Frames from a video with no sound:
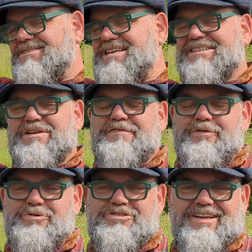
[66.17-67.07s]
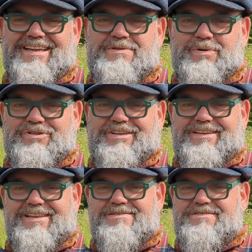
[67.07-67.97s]
She has her flaws like anybody,
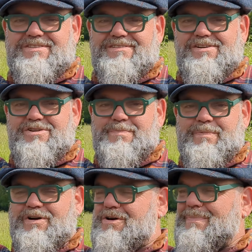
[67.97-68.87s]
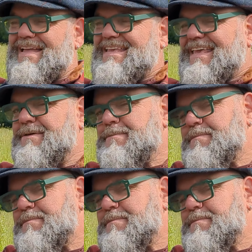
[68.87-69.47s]
I've got plenty,